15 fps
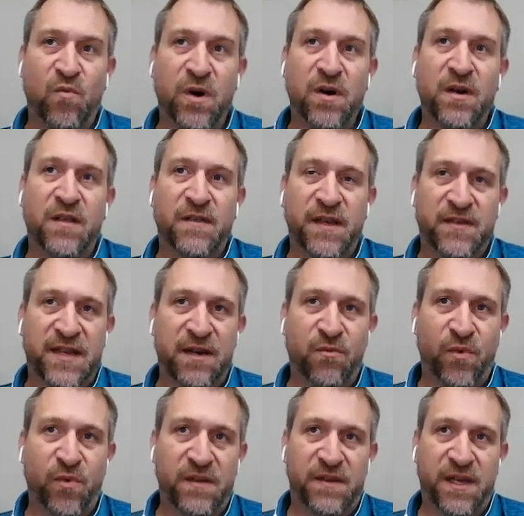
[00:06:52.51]
one of the things that
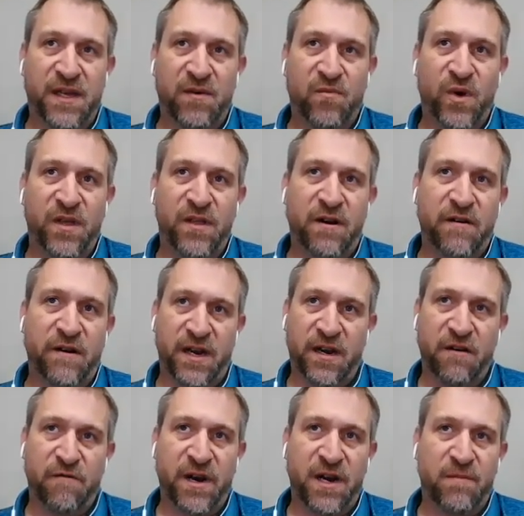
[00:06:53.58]
we did with our
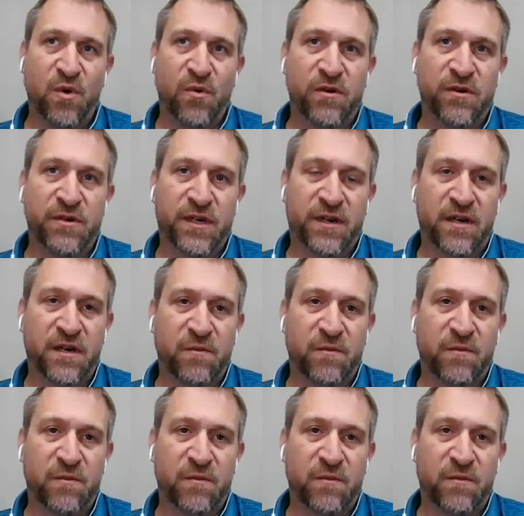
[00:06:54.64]
integrated motors,